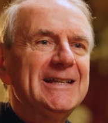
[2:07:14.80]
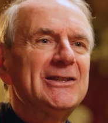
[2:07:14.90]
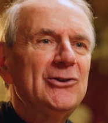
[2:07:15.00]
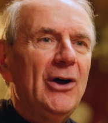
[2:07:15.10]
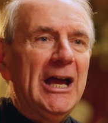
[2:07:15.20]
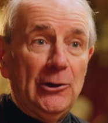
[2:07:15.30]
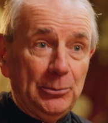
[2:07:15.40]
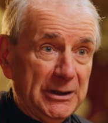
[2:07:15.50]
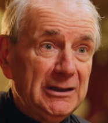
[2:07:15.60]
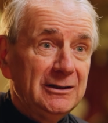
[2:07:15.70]
is not
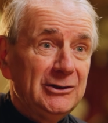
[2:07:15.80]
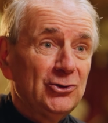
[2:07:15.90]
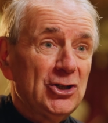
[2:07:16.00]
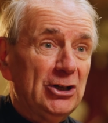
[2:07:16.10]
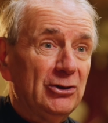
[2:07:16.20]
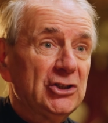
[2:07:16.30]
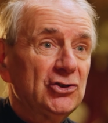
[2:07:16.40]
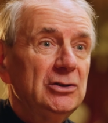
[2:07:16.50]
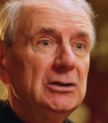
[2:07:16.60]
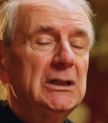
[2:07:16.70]
helping your
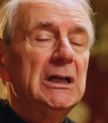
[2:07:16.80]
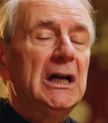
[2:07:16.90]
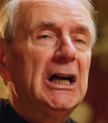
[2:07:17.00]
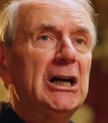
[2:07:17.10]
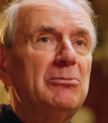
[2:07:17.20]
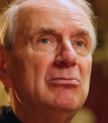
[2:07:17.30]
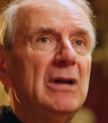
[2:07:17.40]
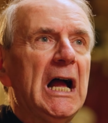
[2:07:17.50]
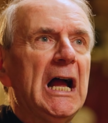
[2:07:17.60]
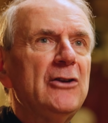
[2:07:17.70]
generation.
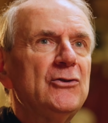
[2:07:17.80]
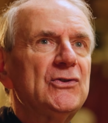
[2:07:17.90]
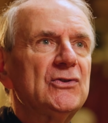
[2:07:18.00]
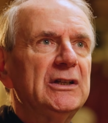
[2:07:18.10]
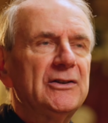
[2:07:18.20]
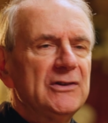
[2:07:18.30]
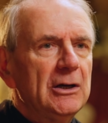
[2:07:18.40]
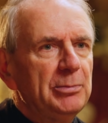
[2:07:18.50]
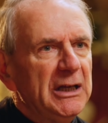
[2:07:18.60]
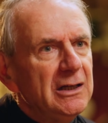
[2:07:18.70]
And it
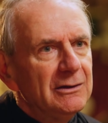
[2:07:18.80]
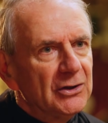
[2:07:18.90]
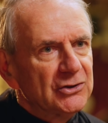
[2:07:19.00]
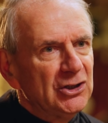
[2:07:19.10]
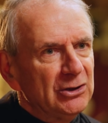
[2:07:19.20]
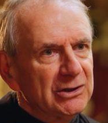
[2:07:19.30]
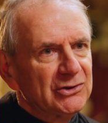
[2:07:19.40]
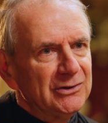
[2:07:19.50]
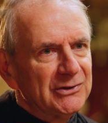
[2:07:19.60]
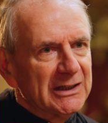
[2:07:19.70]
doesn't help any of our
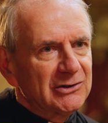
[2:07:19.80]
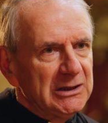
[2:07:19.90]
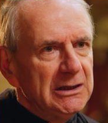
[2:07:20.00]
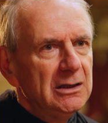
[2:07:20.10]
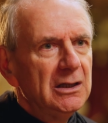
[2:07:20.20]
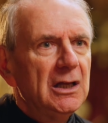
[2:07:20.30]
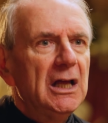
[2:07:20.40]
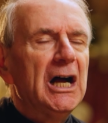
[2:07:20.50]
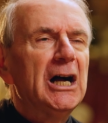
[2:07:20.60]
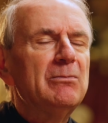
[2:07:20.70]
generations, actually.
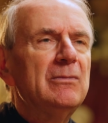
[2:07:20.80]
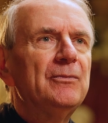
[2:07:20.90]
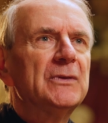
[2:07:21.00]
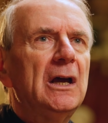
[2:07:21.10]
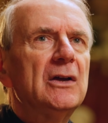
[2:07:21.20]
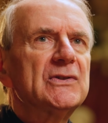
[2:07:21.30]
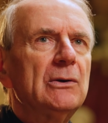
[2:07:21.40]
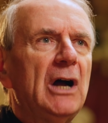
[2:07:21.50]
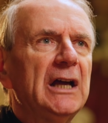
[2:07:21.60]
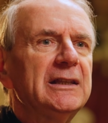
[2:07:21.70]

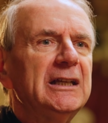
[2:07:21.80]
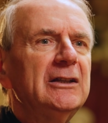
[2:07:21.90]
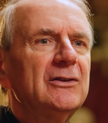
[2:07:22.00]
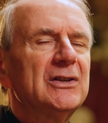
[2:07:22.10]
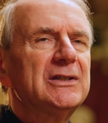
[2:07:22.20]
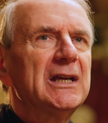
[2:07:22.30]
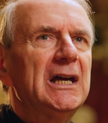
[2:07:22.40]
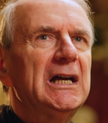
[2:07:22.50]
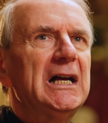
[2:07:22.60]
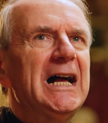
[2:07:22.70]
So I think that
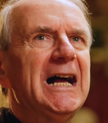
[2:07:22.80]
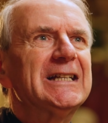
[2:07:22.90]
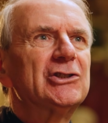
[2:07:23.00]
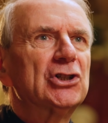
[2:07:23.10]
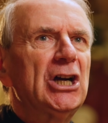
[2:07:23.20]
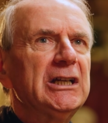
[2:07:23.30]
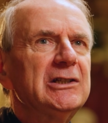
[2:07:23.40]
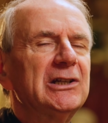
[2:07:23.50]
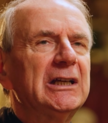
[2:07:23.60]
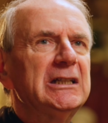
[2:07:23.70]

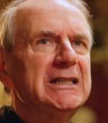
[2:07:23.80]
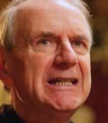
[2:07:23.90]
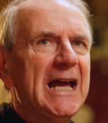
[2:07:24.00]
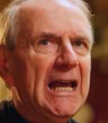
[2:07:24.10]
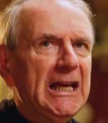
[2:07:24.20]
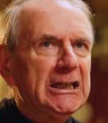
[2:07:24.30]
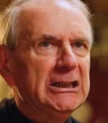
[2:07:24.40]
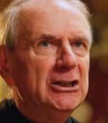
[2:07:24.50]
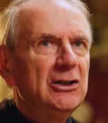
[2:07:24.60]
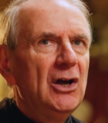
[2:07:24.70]
trying to
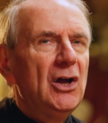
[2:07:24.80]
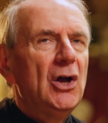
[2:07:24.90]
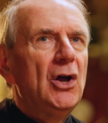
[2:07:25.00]
contain